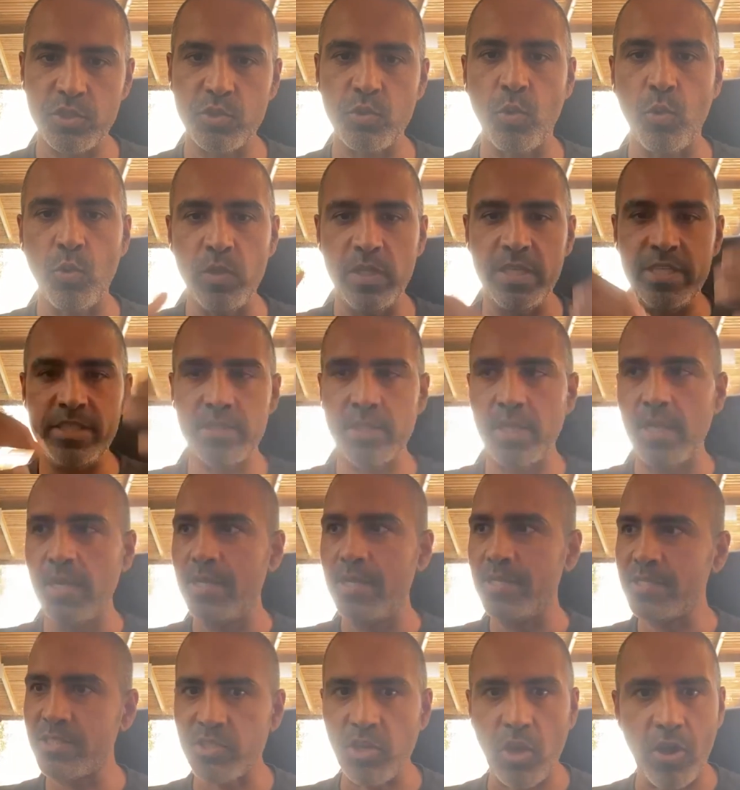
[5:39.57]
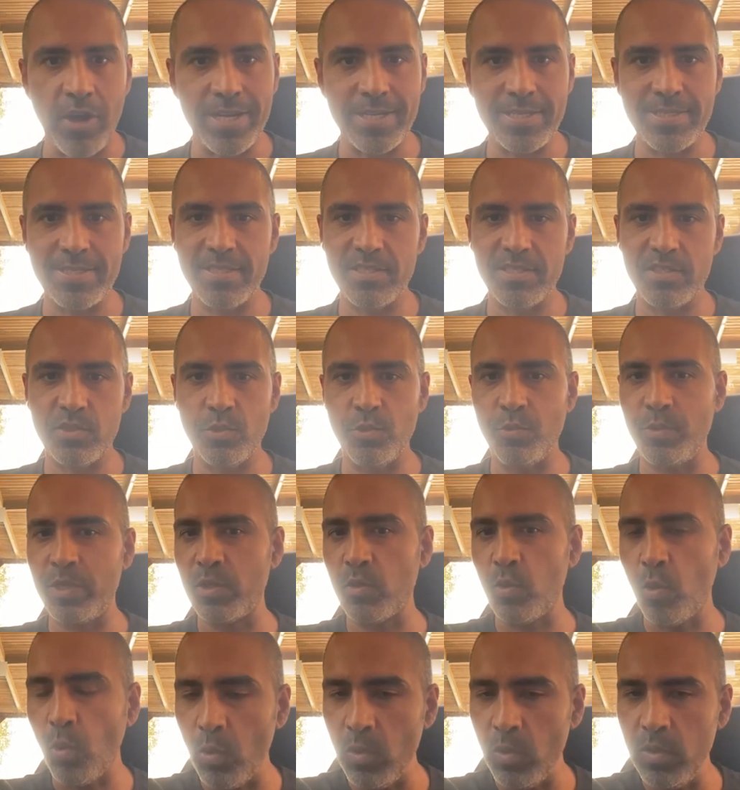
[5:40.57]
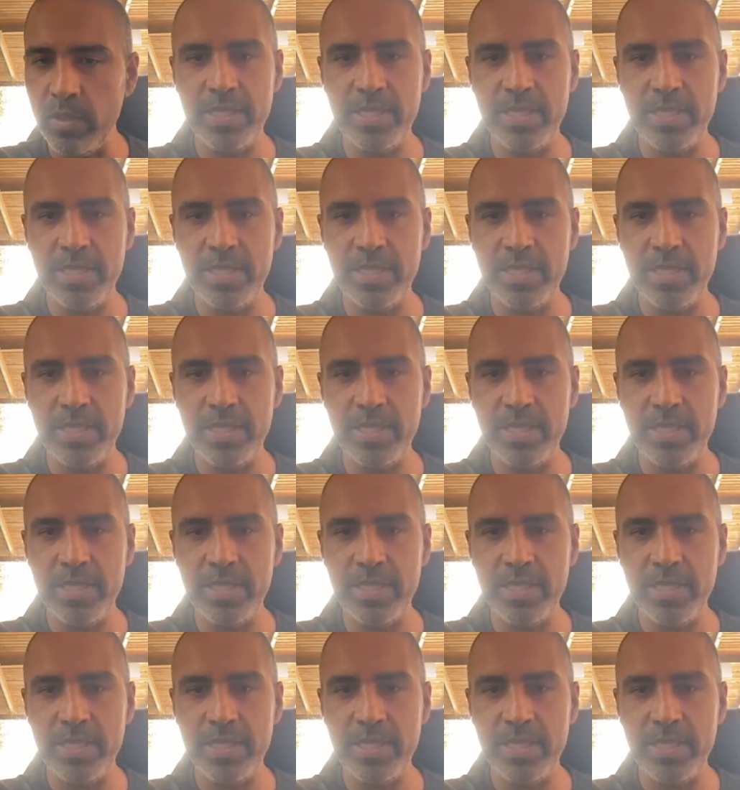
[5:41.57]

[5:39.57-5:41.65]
all these scientists doing all